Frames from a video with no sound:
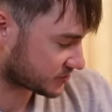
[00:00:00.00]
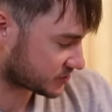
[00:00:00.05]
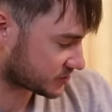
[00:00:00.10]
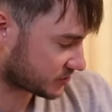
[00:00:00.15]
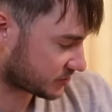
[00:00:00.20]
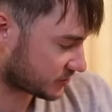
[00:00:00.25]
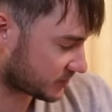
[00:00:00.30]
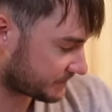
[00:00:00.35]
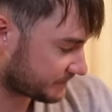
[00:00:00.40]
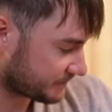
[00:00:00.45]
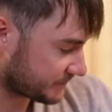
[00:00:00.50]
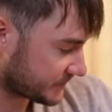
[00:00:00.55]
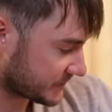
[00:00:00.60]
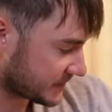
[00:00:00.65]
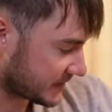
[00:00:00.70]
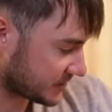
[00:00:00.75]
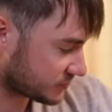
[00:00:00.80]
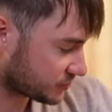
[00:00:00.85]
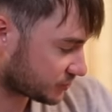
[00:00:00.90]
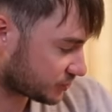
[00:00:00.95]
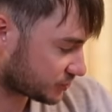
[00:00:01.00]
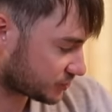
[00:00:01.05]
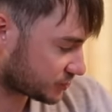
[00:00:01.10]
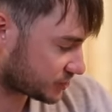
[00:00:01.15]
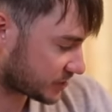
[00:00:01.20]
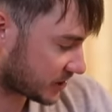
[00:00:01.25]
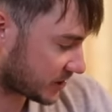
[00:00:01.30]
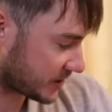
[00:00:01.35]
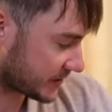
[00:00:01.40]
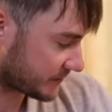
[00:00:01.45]
So that's a good
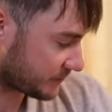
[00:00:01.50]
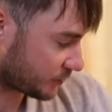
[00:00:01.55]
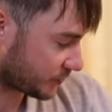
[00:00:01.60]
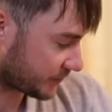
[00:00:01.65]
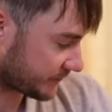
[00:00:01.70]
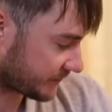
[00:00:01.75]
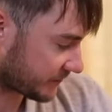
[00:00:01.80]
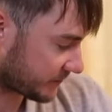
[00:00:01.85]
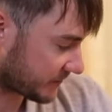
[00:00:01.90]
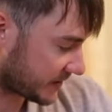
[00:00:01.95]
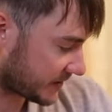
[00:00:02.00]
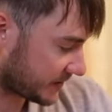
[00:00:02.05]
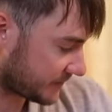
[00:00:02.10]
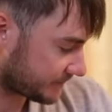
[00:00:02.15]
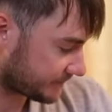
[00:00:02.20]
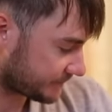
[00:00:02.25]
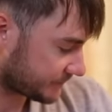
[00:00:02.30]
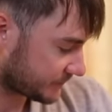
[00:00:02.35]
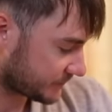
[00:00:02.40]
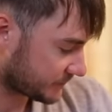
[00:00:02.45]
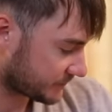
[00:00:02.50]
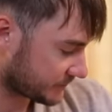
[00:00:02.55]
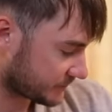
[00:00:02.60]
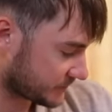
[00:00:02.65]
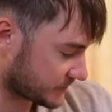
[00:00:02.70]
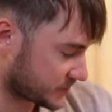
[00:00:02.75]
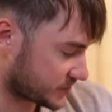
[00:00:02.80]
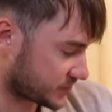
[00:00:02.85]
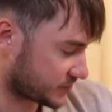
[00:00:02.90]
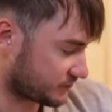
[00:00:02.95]
starting point for me.
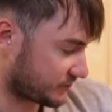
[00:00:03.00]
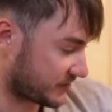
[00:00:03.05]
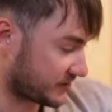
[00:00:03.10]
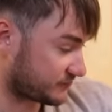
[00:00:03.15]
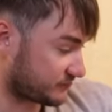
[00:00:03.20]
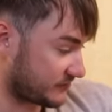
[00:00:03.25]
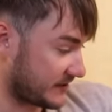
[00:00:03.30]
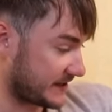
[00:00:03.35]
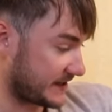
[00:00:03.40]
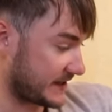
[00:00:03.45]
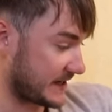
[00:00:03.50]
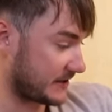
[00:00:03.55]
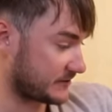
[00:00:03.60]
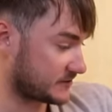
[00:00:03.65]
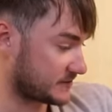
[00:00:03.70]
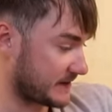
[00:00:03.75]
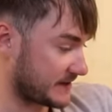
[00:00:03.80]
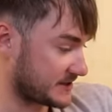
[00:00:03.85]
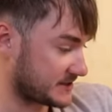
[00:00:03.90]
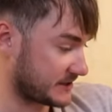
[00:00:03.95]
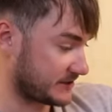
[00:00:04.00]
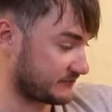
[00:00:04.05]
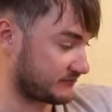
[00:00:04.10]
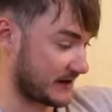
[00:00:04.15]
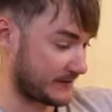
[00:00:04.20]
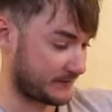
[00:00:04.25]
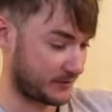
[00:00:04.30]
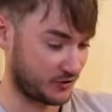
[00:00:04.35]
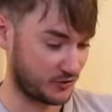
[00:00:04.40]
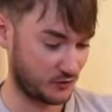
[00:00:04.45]
So the rig's ready now to basically
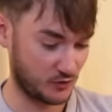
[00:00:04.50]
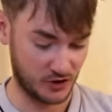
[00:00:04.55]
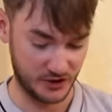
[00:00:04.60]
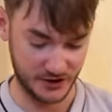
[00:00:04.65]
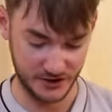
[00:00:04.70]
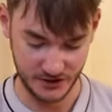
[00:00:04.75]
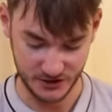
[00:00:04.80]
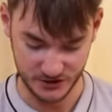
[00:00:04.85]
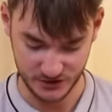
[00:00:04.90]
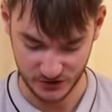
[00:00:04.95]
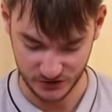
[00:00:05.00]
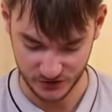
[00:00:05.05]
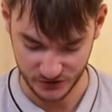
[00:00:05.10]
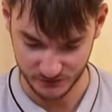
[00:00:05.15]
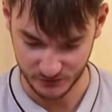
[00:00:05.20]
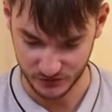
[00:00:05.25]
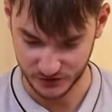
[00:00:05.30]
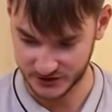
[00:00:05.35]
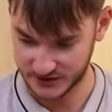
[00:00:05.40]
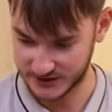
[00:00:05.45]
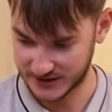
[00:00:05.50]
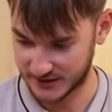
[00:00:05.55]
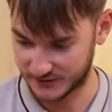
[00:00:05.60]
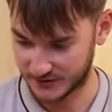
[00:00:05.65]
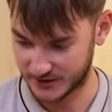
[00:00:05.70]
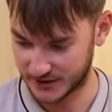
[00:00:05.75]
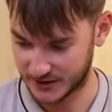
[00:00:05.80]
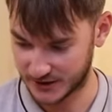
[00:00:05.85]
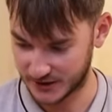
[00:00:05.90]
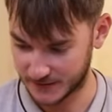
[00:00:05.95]
wrap on the winder. So I'll just put this down
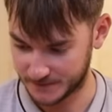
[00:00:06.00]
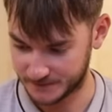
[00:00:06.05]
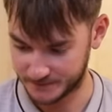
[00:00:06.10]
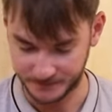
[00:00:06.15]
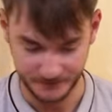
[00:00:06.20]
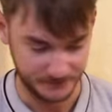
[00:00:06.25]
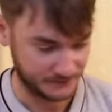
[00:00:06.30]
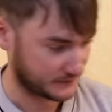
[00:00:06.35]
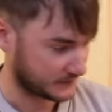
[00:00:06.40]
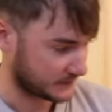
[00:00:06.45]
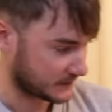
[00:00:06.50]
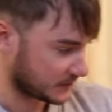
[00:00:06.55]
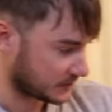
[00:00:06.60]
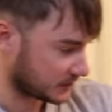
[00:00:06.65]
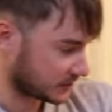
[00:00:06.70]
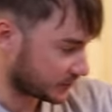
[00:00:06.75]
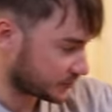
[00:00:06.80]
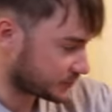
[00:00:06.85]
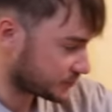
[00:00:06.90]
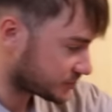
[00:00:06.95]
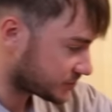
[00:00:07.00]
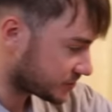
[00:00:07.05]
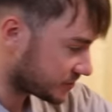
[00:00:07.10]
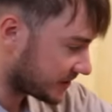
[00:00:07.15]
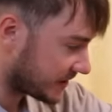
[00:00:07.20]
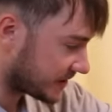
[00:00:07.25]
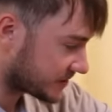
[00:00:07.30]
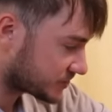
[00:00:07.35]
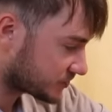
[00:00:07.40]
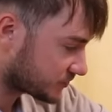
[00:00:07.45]
here. Loosen
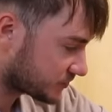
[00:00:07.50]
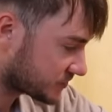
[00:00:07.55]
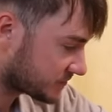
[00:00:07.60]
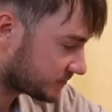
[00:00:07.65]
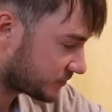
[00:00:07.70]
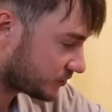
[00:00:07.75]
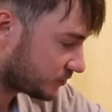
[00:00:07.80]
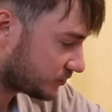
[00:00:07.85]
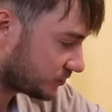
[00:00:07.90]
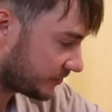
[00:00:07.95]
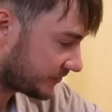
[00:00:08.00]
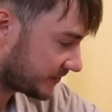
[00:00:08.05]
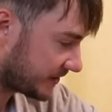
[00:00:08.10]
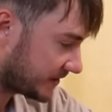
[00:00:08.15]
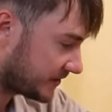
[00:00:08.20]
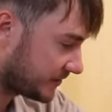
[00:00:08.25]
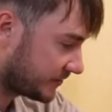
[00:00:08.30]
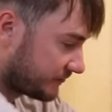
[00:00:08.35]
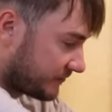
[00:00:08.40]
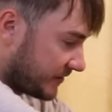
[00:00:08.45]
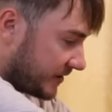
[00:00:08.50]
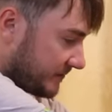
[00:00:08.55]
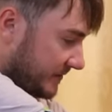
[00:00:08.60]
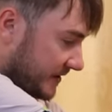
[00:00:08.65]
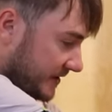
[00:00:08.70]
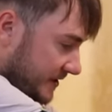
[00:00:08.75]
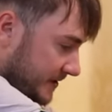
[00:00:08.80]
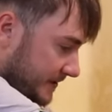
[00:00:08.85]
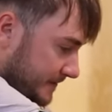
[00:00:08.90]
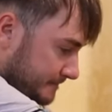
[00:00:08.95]
the actual spool on the end of the rig
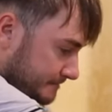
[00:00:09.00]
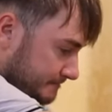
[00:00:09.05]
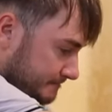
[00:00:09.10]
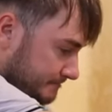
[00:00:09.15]
mate.